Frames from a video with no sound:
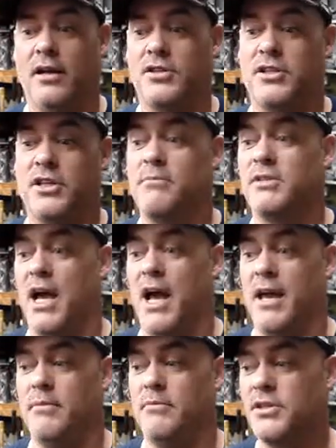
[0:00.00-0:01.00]

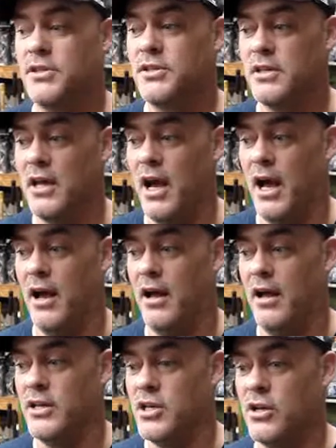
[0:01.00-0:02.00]
Sometimes
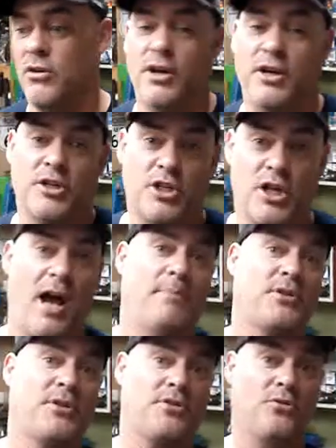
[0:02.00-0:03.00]
you go into
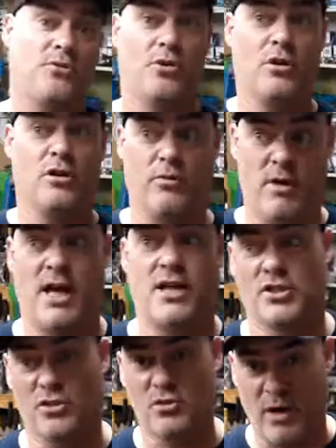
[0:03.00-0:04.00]
shops or
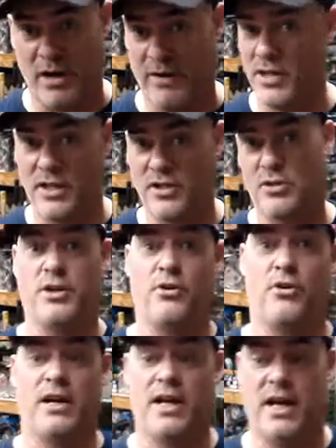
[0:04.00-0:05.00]
garages where everything's so
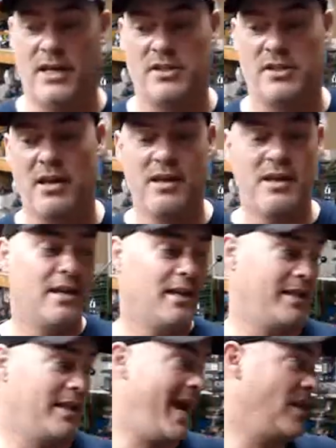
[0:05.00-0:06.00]
unorganized,
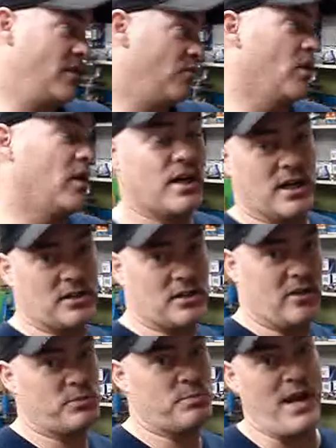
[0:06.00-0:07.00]
the guys working on
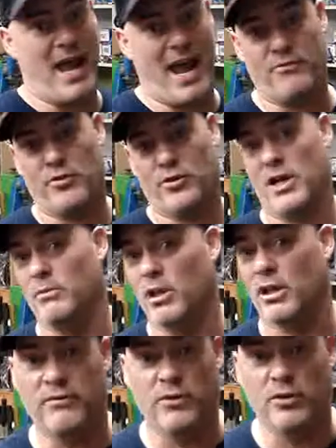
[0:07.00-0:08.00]
stuff spend half their time
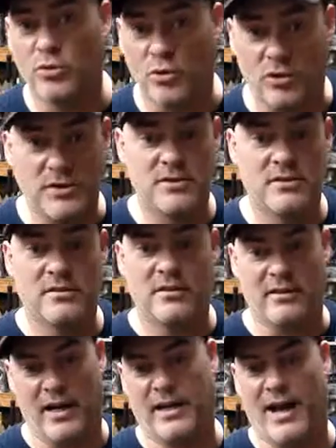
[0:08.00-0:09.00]
looking for tools,
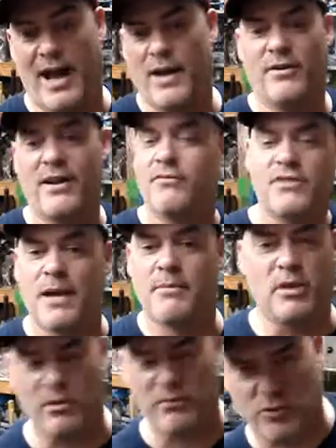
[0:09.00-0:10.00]
right? I don't have time
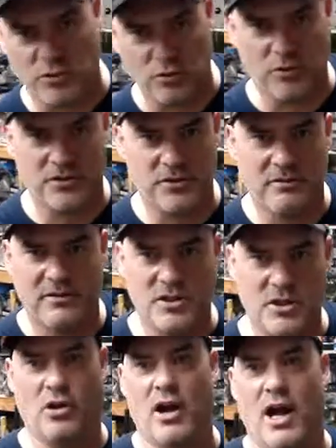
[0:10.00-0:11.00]
to look for tools.
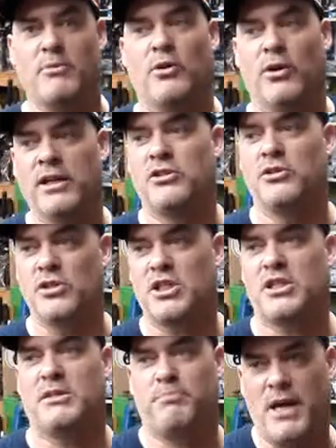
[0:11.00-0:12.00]
So I'm going to
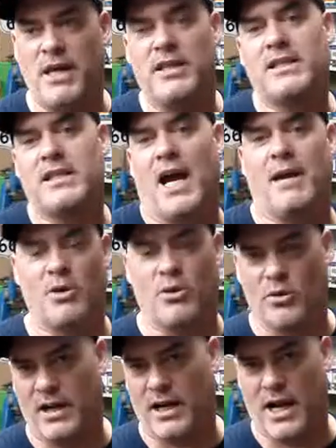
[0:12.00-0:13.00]
spend the time to
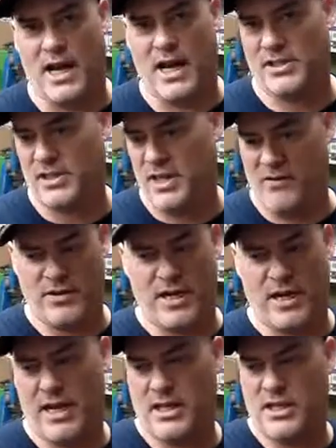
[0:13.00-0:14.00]
organize
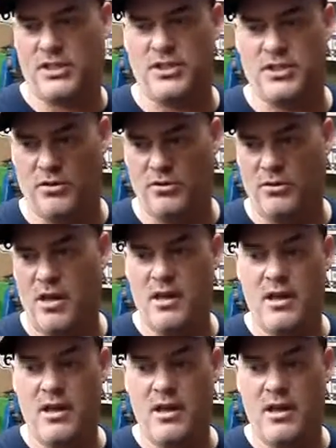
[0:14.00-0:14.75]
everything I need to